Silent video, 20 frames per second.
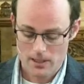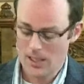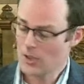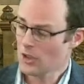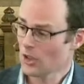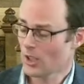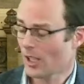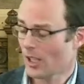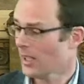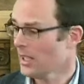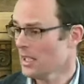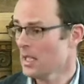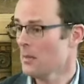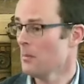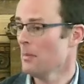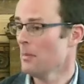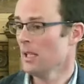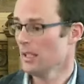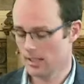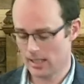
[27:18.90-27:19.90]
He's a
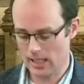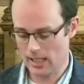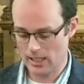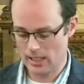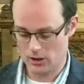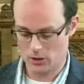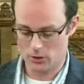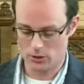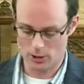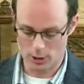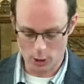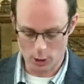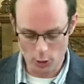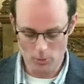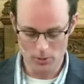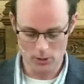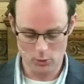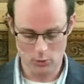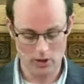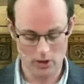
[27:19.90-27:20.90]
clear mediator, a
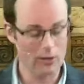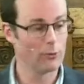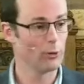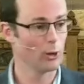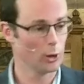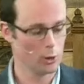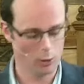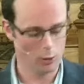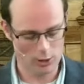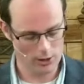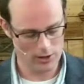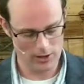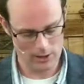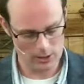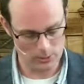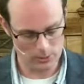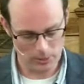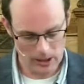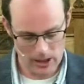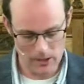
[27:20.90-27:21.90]
go between for God and
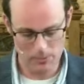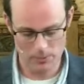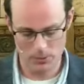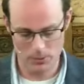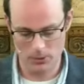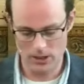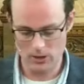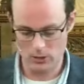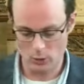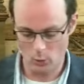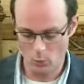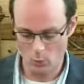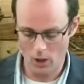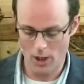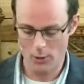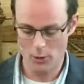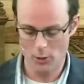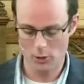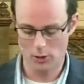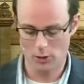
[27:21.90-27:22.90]
his people. He's the
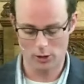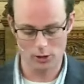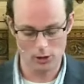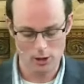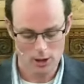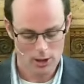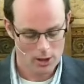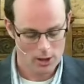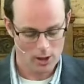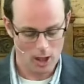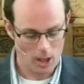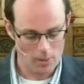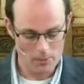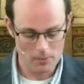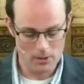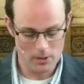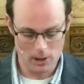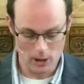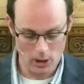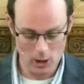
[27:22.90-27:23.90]
one who can
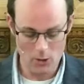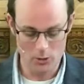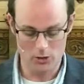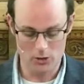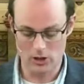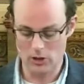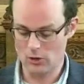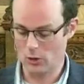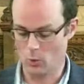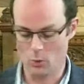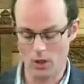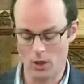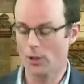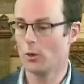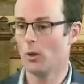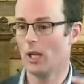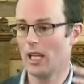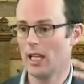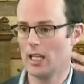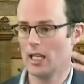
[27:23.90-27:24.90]
come close. He's the
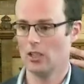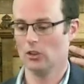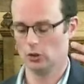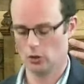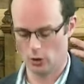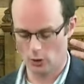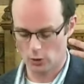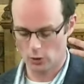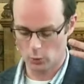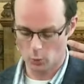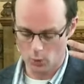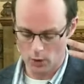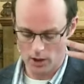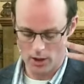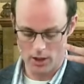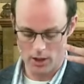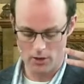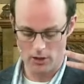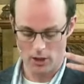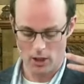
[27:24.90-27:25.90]
one who hears God's
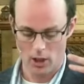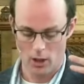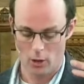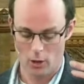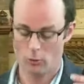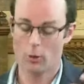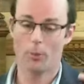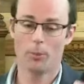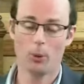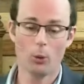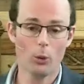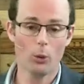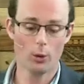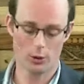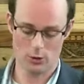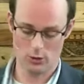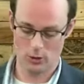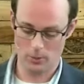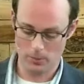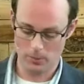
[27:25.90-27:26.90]
word, who
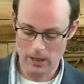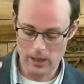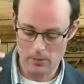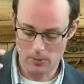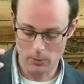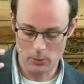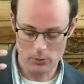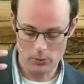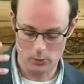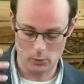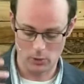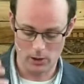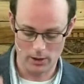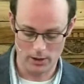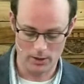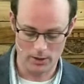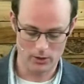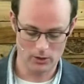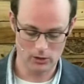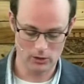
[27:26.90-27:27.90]
reports the people's
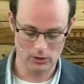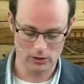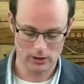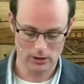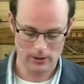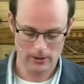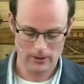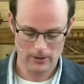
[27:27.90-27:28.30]
words.